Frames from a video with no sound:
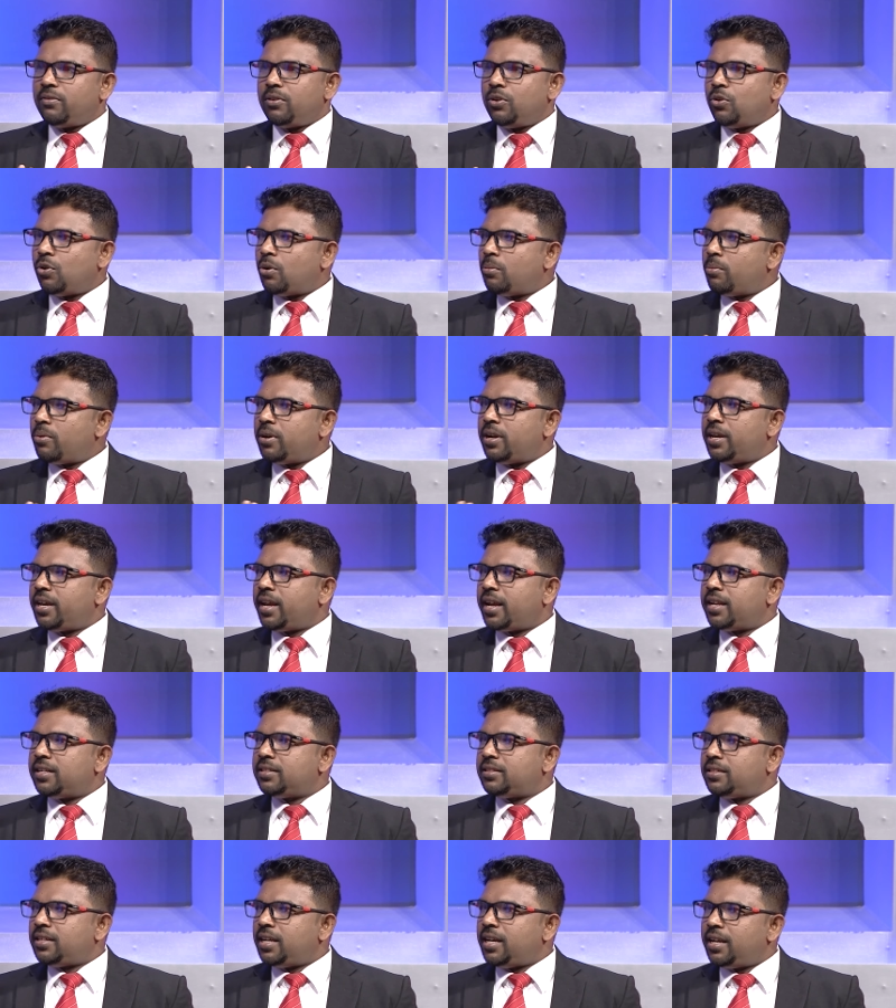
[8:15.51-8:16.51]
Nobody
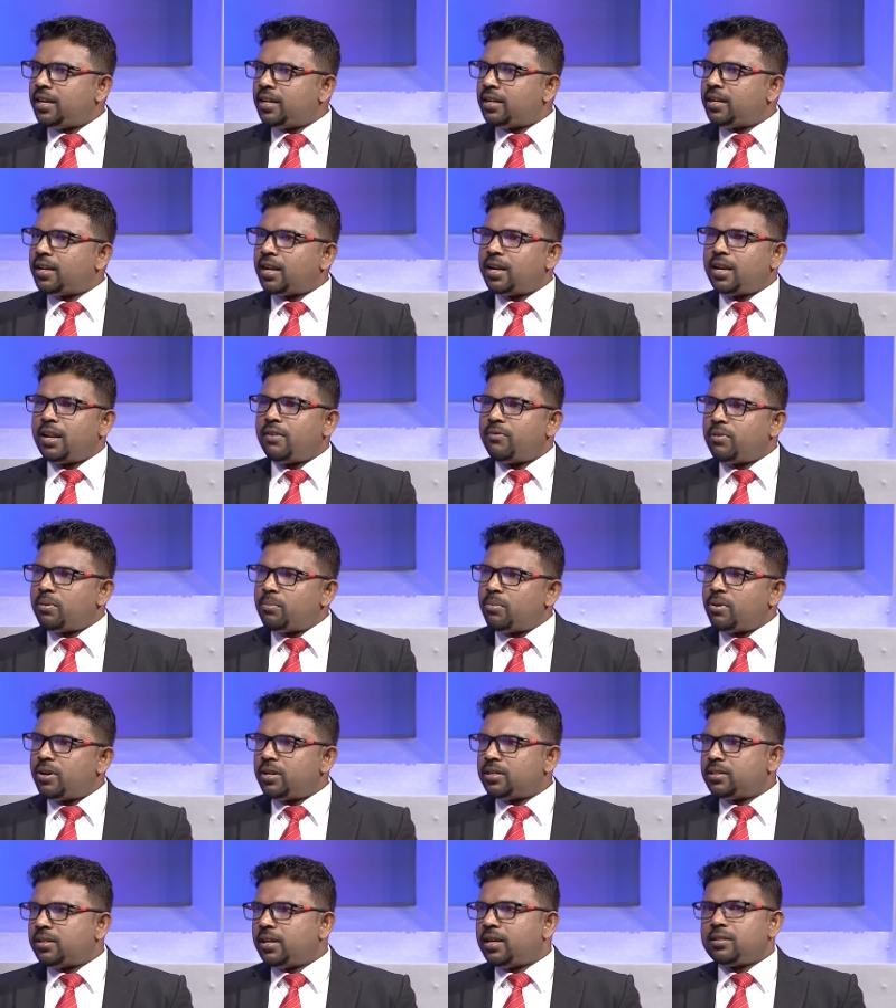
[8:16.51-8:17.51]
can see it, and
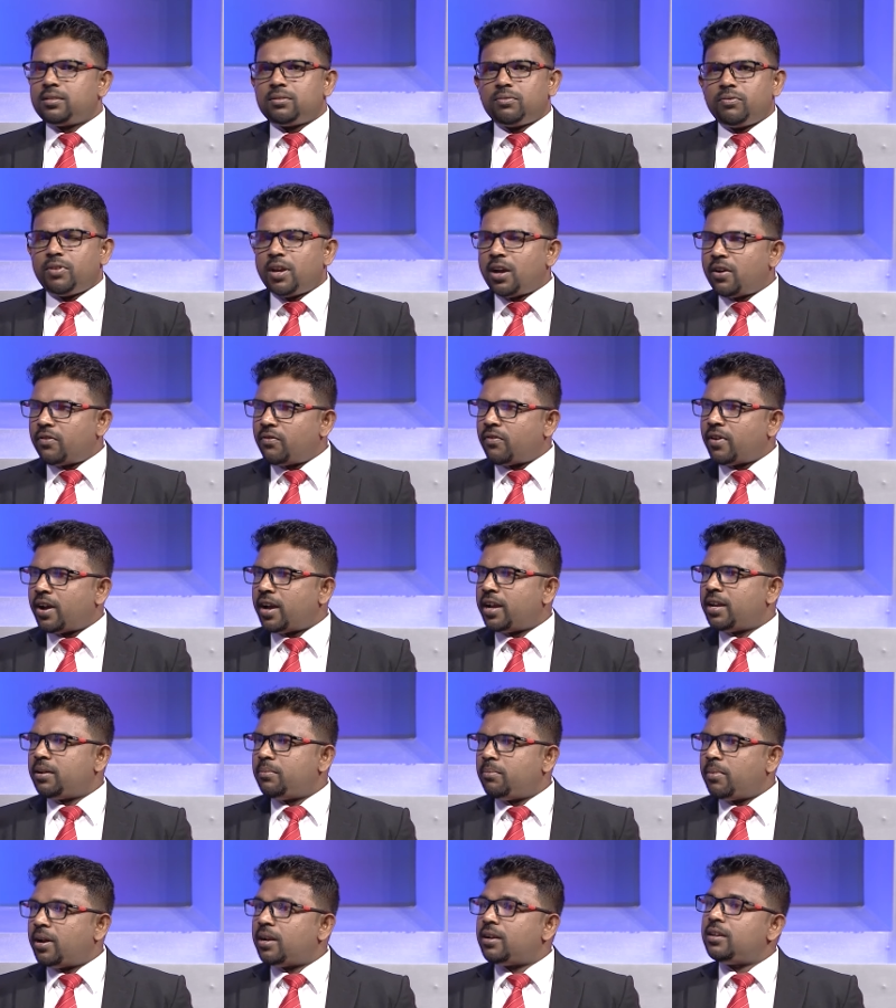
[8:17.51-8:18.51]
everybody says we are
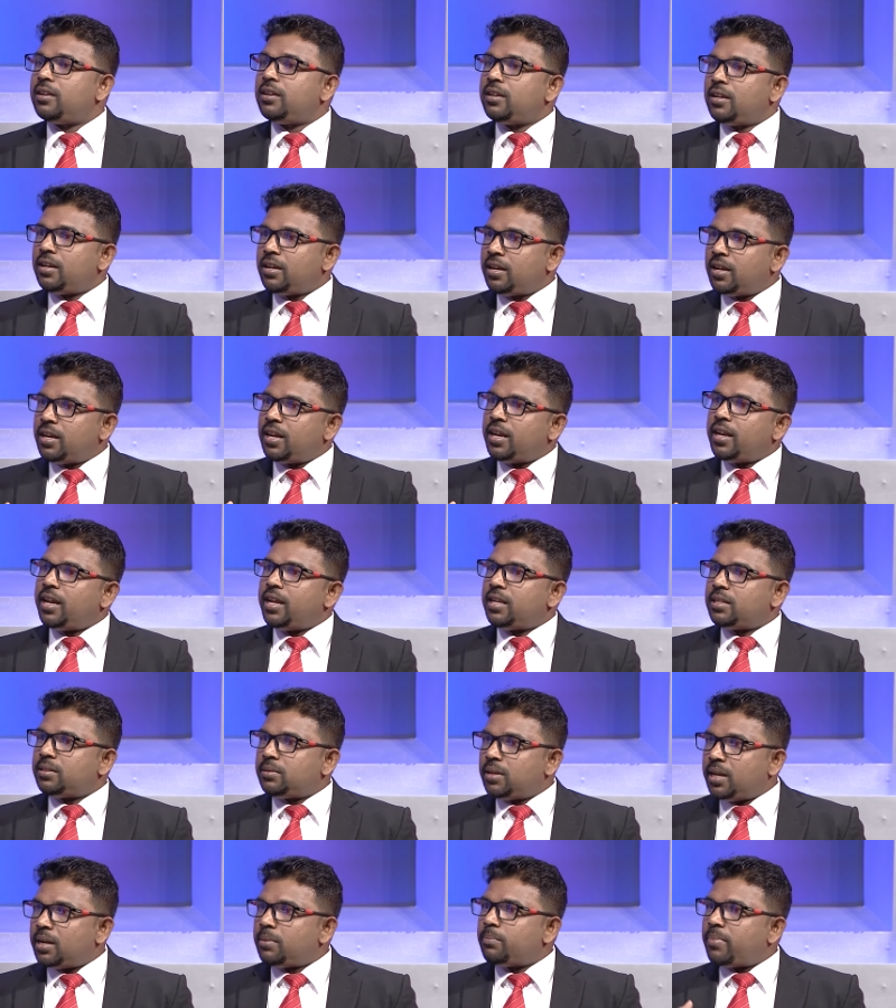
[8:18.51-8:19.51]
fine, but.
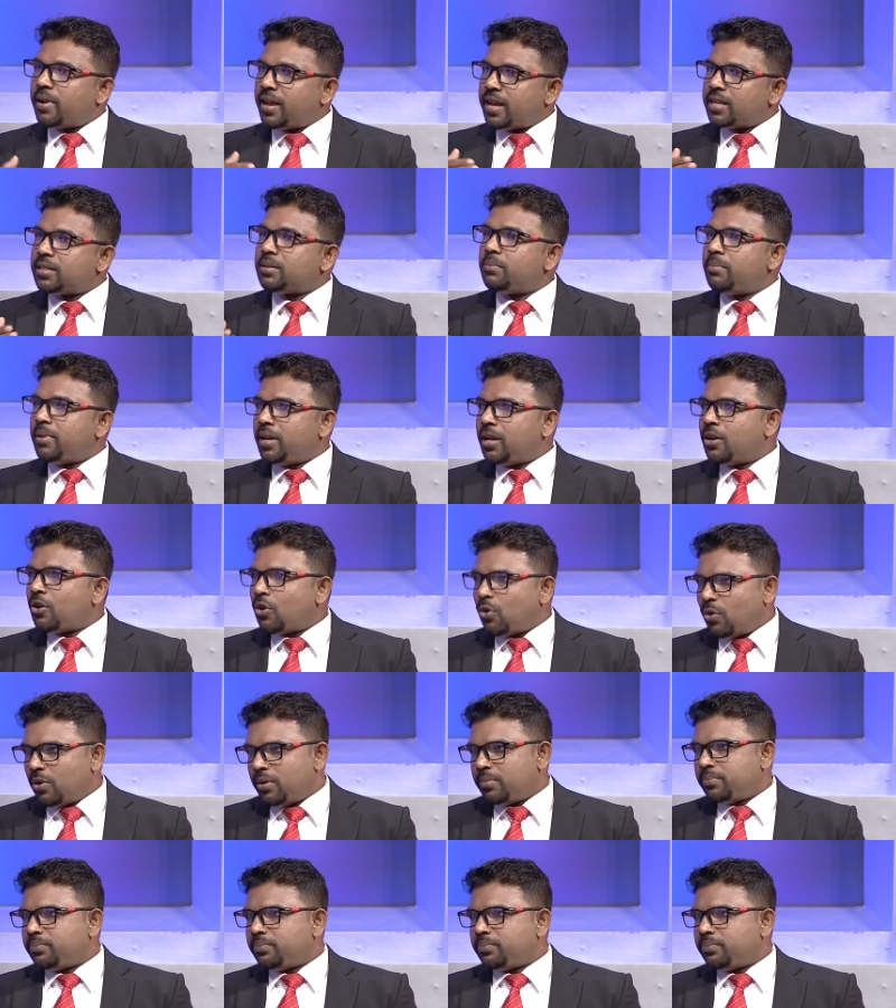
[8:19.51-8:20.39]
It's, it plays a big role.